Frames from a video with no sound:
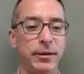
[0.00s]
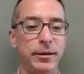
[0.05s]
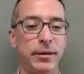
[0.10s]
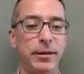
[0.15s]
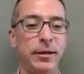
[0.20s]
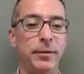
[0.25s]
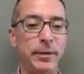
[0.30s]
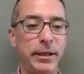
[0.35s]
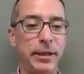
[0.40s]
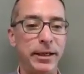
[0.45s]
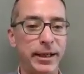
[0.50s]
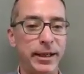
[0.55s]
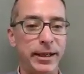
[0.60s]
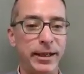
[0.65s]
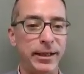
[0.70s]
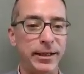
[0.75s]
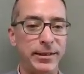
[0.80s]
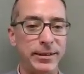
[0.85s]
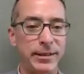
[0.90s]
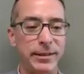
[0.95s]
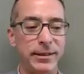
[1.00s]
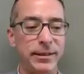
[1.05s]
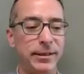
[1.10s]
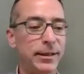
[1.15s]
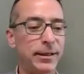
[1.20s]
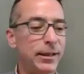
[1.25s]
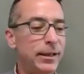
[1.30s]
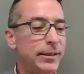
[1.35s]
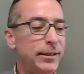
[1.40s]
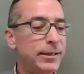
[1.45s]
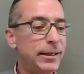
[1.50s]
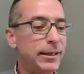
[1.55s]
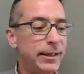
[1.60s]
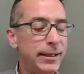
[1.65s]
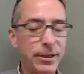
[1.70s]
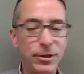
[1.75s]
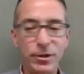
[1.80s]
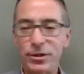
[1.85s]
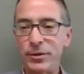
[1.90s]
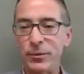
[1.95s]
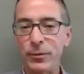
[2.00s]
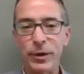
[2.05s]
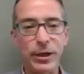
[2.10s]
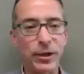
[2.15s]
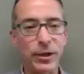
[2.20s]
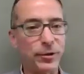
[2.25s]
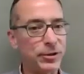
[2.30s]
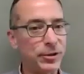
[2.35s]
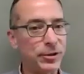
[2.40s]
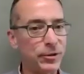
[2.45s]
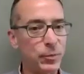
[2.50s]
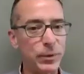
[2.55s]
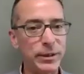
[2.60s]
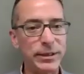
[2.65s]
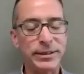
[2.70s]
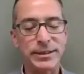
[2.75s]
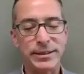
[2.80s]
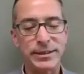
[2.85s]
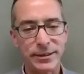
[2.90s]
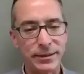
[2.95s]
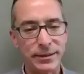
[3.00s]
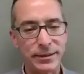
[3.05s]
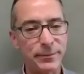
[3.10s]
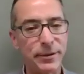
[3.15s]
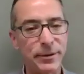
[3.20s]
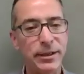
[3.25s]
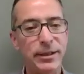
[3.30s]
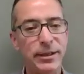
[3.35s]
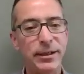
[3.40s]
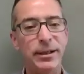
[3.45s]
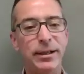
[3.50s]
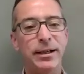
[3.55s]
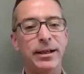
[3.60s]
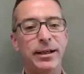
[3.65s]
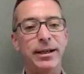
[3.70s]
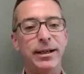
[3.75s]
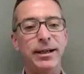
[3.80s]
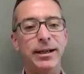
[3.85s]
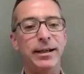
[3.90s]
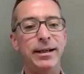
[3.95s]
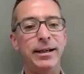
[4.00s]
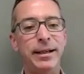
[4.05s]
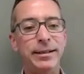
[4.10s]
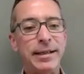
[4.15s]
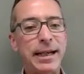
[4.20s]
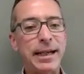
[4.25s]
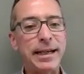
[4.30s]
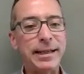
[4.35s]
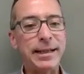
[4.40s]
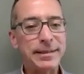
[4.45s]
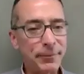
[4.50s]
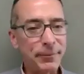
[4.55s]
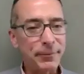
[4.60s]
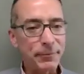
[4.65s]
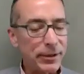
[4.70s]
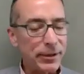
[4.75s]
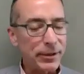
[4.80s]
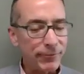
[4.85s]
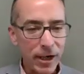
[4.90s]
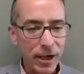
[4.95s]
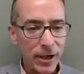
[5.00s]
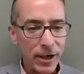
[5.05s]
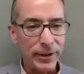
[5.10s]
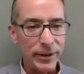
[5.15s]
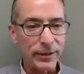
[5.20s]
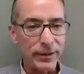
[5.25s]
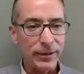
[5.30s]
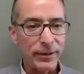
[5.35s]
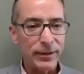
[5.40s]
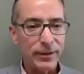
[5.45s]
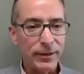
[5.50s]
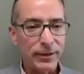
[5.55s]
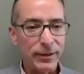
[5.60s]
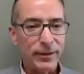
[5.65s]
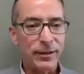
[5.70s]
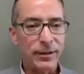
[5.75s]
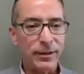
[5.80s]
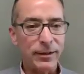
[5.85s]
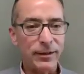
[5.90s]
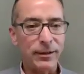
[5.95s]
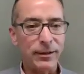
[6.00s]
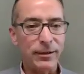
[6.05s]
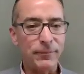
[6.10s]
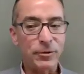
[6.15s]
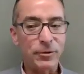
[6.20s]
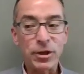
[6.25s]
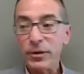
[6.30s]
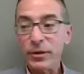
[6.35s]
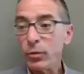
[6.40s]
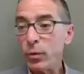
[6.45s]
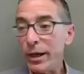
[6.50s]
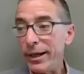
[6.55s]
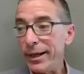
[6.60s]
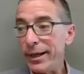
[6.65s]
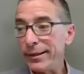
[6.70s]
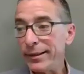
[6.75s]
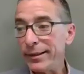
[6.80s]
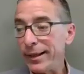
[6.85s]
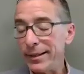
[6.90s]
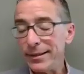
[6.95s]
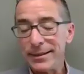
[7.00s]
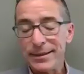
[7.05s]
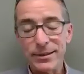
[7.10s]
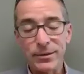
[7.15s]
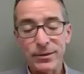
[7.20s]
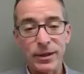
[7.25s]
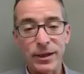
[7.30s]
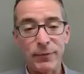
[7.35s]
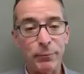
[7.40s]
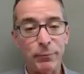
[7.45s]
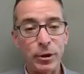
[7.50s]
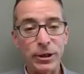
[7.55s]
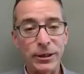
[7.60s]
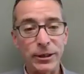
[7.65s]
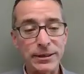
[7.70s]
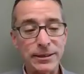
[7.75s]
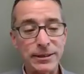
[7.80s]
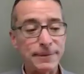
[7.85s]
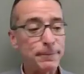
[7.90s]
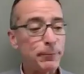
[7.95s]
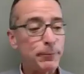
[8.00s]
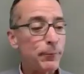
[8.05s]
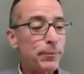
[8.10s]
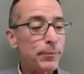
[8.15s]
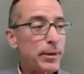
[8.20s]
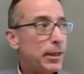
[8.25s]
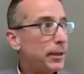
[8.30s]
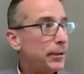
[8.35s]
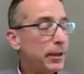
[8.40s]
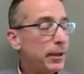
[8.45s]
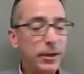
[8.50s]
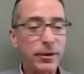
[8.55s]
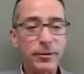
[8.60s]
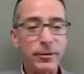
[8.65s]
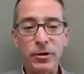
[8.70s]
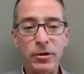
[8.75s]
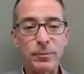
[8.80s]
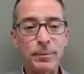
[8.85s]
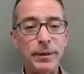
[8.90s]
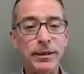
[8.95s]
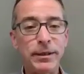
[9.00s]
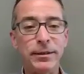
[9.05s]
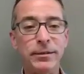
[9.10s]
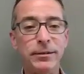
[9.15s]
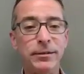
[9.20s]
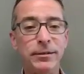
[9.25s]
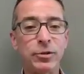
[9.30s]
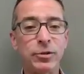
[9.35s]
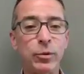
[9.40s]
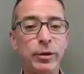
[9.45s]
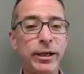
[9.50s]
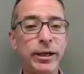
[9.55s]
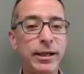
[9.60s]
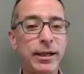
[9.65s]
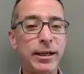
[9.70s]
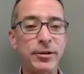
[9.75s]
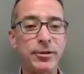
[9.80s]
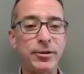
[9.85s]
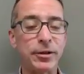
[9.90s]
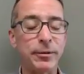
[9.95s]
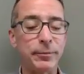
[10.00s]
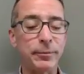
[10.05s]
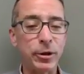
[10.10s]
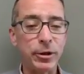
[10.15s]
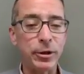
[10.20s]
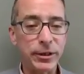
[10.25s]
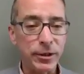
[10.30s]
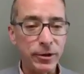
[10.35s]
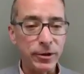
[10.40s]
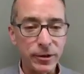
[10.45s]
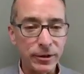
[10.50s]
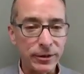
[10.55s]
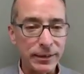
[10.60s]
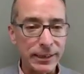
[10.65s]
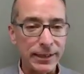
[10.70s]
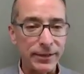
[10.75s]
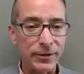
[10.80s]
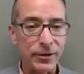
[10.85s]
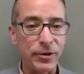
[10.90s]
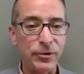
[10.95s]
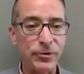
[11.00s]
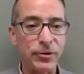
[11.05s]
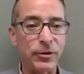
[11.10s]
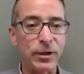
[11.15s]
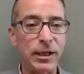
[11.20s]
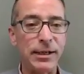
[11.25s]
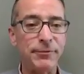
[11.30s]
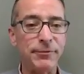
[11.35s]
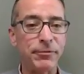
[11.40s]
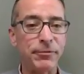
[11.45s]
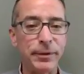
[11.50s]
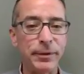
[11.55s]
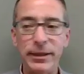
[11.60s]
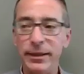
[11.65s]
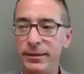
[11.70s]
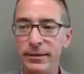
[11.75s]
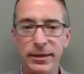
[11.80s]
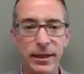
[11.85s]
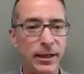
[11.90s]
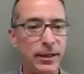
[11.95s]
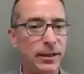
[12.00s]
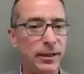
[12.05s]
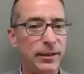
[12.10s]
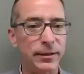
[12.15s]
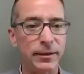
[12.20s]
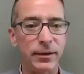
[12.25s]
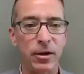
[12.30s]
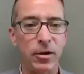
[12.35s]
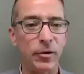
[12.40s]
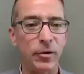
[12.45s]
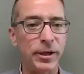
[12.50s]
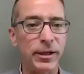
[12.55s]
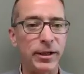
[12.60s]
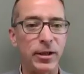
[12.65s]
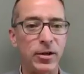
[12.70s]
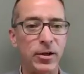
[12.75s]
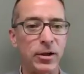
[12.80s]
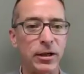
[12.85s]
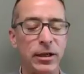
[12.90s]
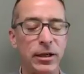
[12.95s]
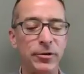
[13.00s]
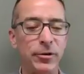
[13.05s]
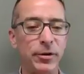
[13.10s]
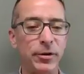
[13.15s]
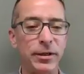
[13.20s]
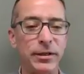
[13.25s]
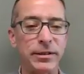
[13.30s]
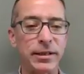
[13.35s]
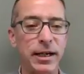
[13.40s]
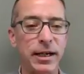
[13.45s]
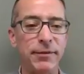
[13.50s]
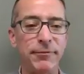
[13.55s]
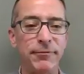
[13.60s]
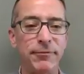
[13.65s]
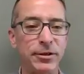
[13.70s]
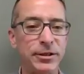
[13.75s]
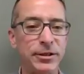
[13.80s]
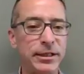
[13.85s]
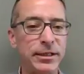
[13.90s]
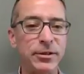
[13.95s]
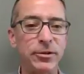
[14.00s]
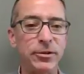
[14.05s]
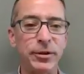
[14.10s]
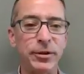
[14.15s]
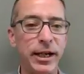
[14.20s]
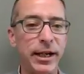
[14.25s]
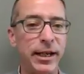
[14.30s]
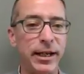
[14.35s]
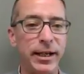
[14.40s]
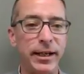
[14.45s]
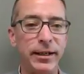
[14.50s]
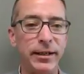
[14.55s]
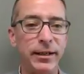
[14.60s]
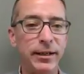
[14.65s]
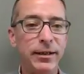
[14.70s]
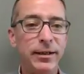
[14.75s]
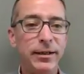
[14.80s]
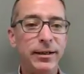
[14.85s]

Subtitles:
the ability to hear someone else's wisdom and take something from it. So that's why I still love books. And you spend $20 on a book and you're going to download your life for me, done all day long. I'll do this every single day